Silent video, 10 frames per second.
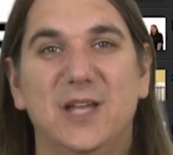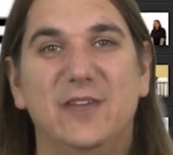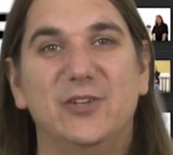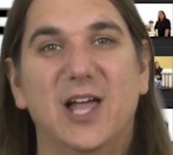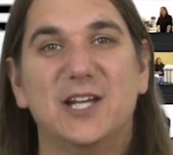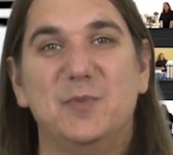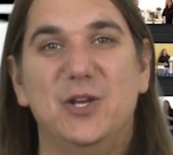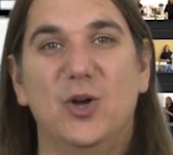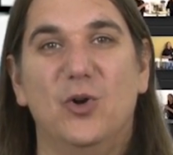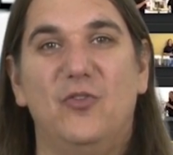If you'd like to
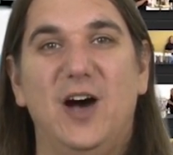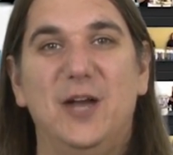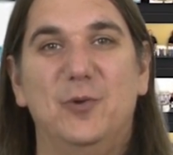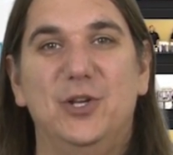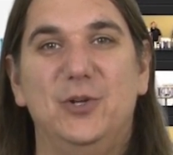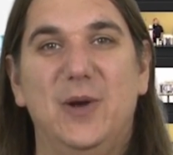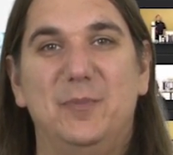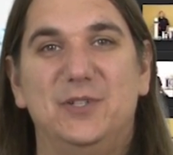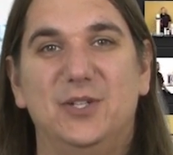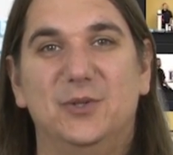be notified when new
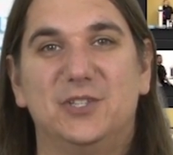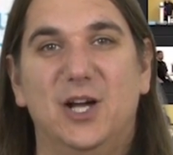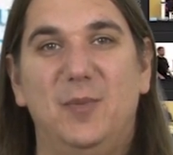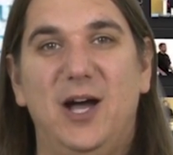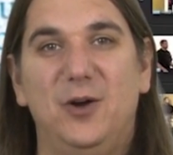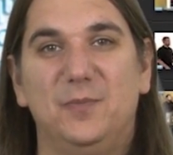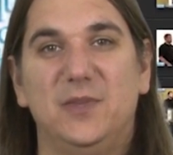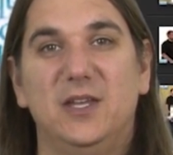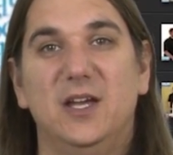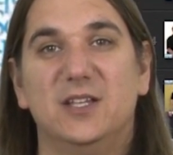episodes come out,
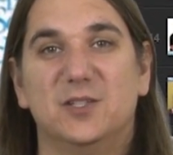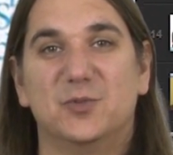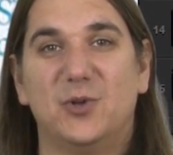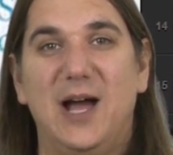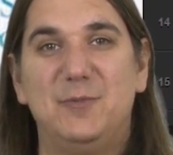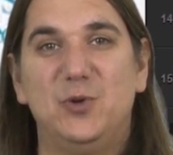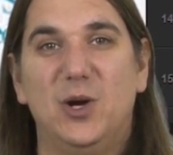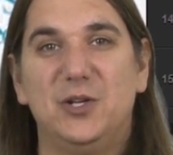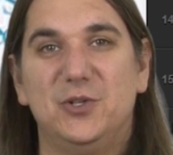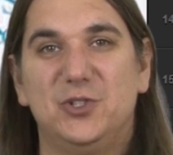subscribe to
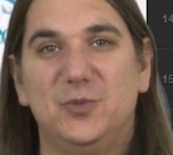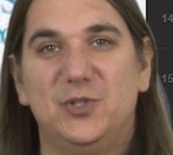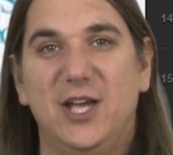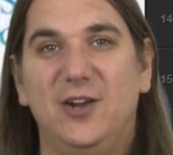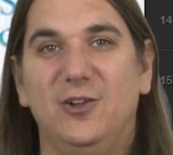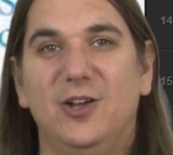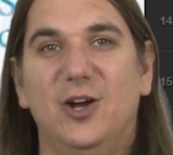our YouTube channel